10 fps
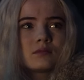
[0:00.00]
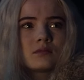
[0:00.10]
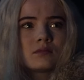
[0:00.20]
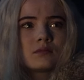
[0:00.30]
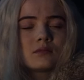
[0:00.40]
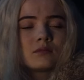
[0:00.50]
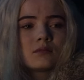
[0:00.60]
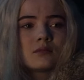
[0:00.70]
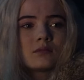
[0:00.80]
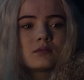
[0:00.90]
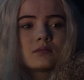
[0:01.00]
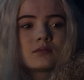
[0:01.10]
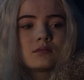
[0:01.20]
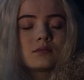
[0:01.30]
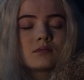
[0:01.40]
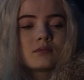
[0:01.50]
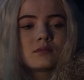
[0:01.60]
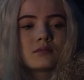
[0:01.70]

No one is speaking in this clip.